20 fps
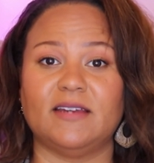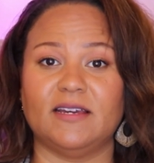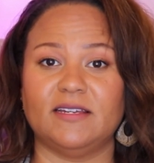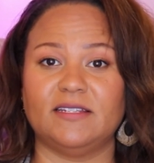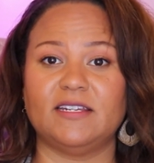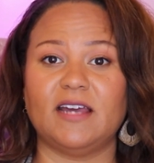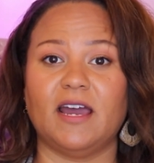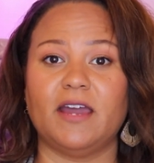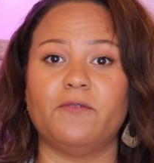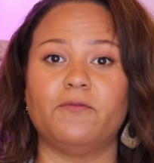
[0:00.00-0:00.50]

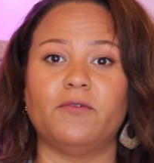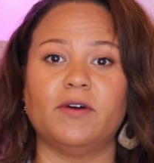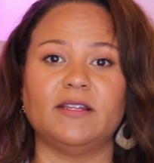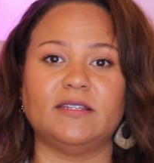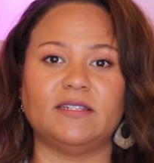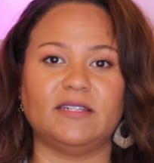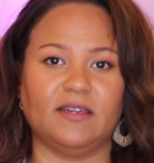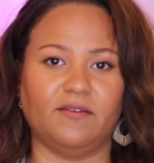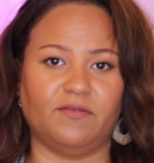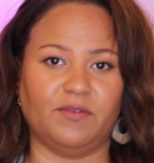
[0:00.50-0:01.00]
nice tight
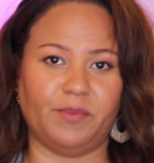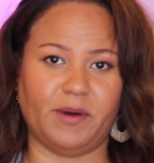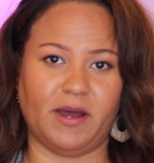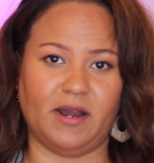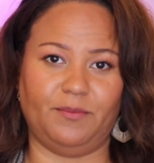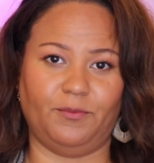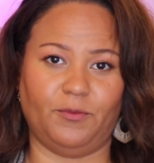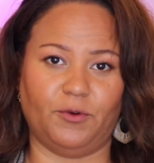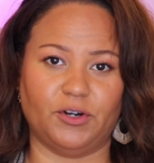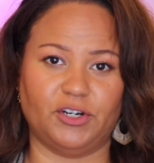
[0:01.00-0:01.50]
ones to give the
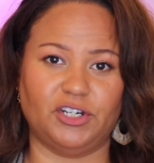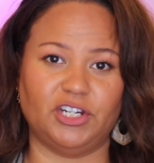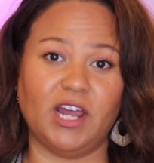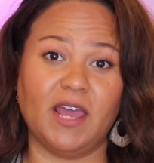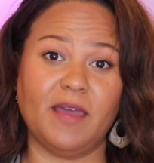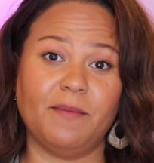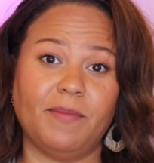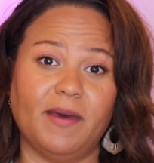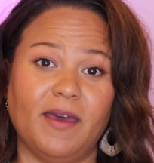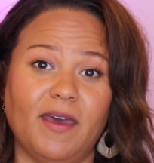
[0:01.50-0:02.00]
body more
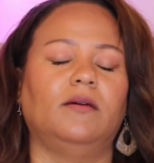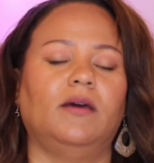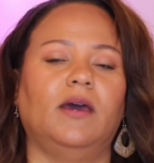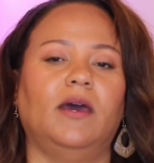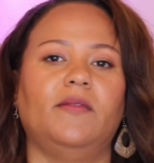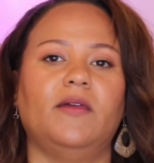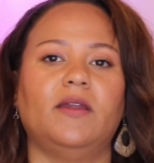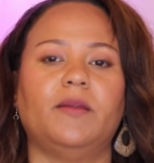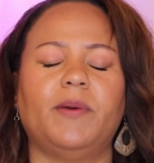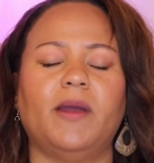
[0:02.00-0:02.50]
shape
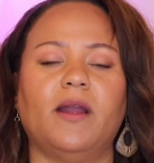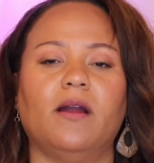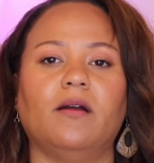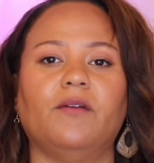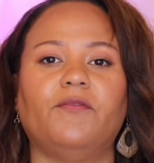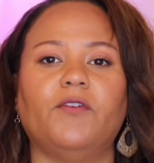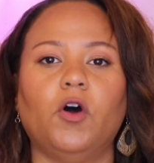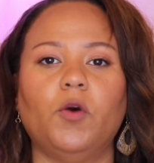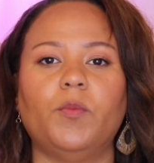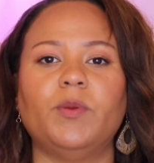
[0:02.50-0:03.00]
and then a pair
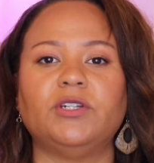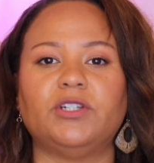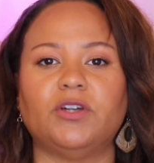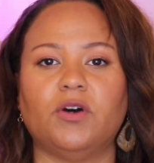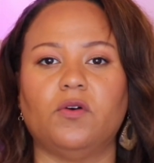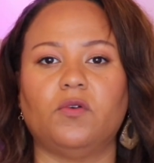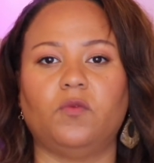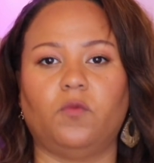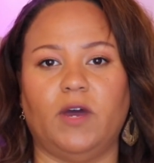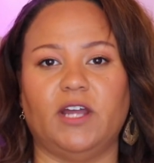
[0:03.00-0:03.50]
of
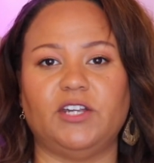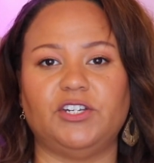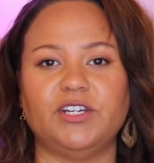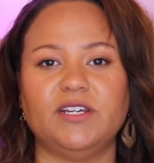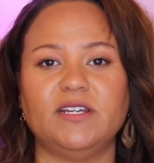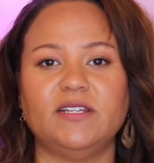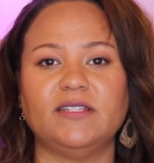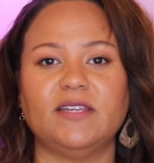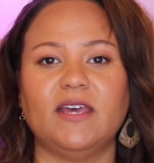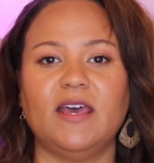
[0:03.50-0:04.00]
open-toed
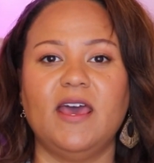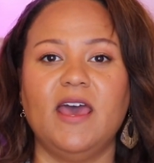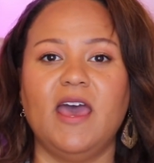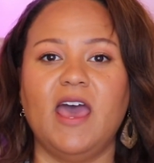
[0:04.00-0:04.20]
wedges